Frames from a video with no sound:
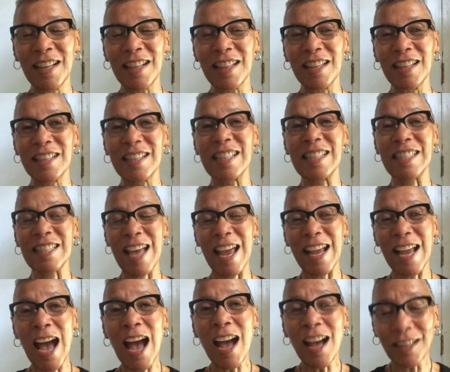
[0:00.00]
The
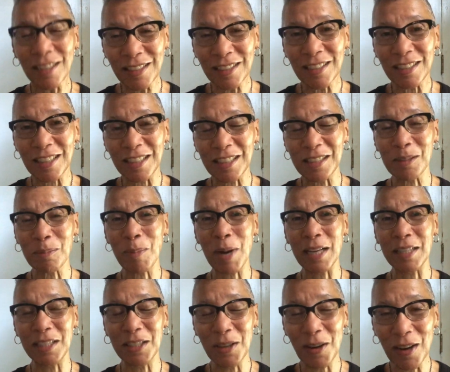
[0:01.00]
singer is
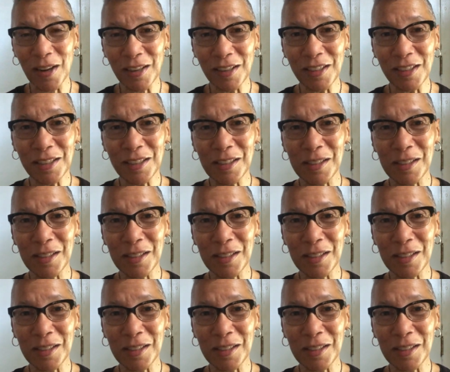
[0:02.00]
my daughter,